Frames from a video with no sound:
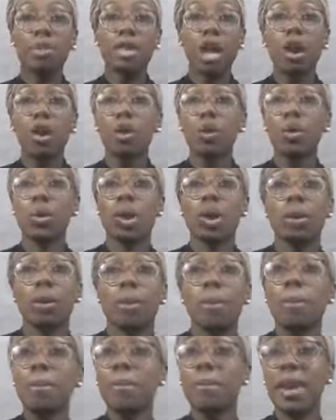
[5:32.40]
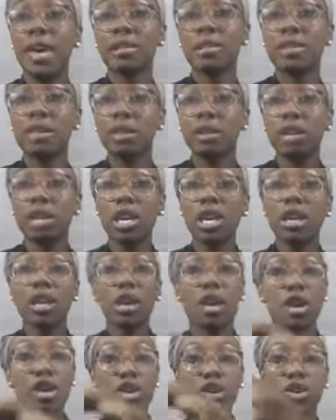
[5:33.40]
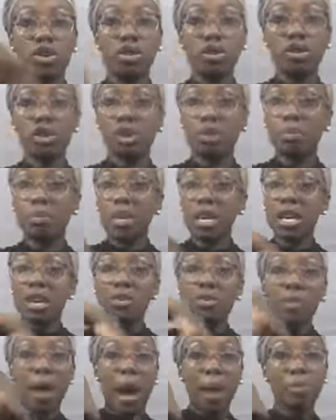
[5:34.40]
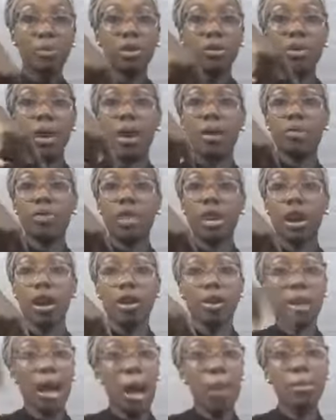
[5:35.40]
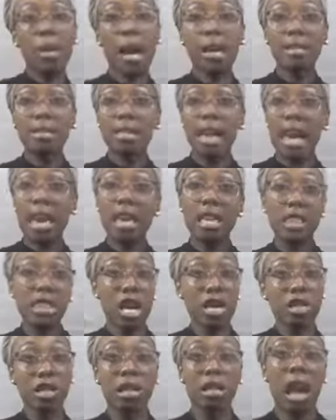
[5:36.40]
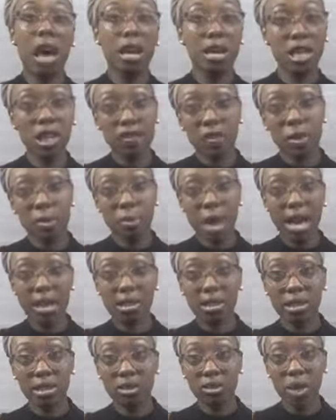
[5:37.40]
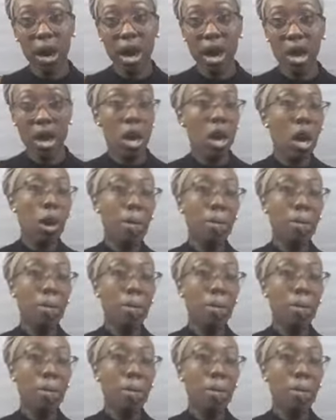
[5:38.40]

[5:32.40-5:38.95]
So basically you should be wrapped around there. Now I'm not saying there's a lot of different bases, right?